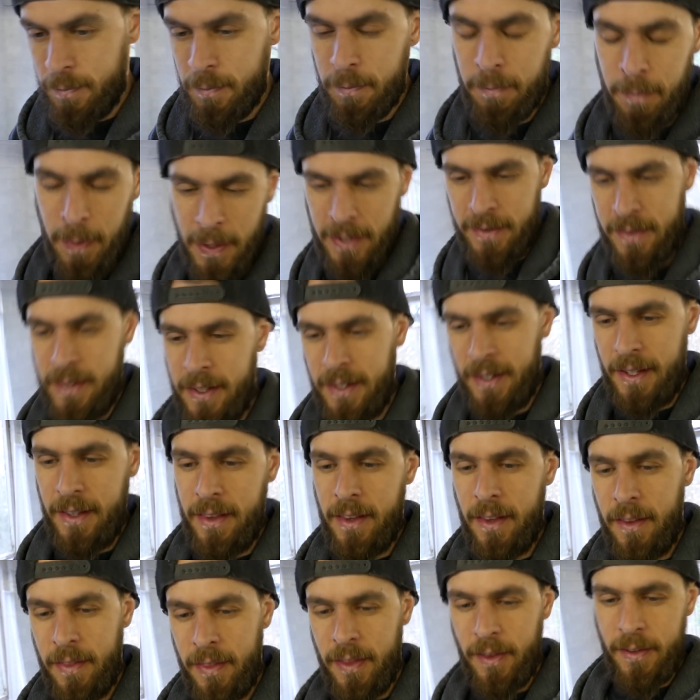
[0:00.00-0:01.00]
Basically
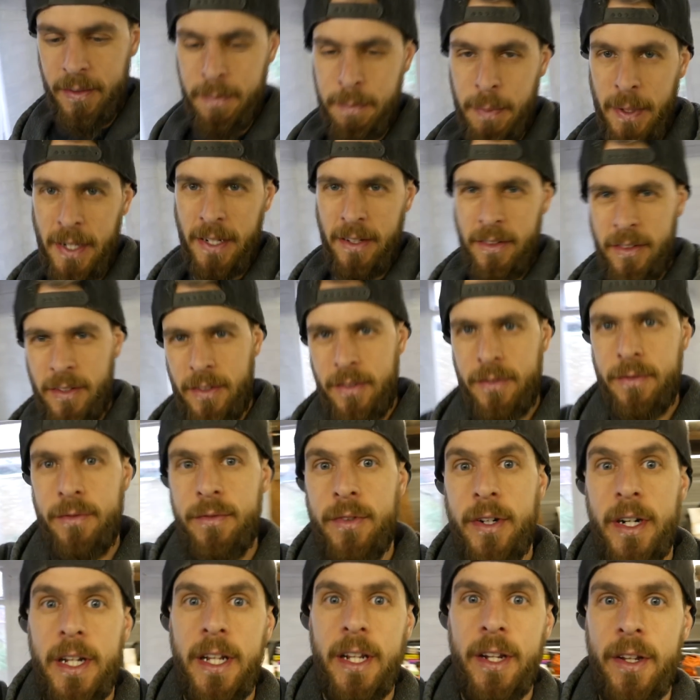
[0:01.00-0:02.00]
the spring's just
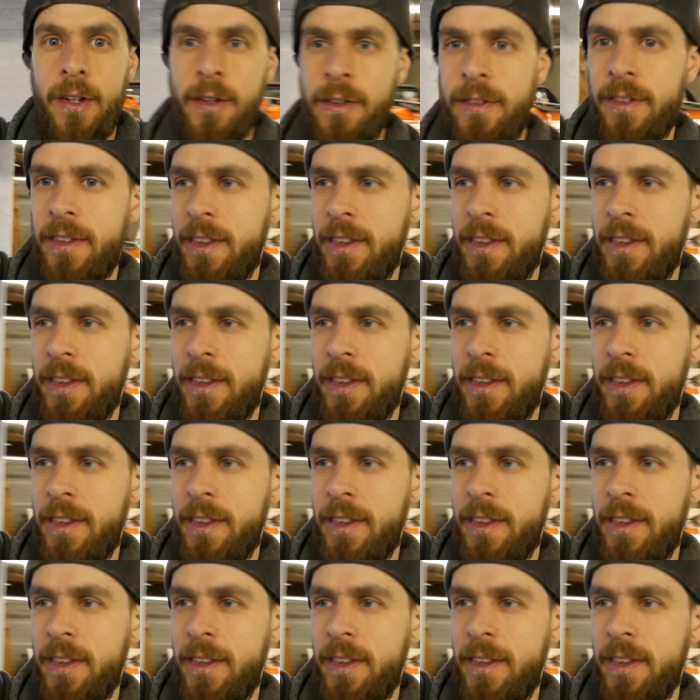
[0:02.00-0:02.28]
really loose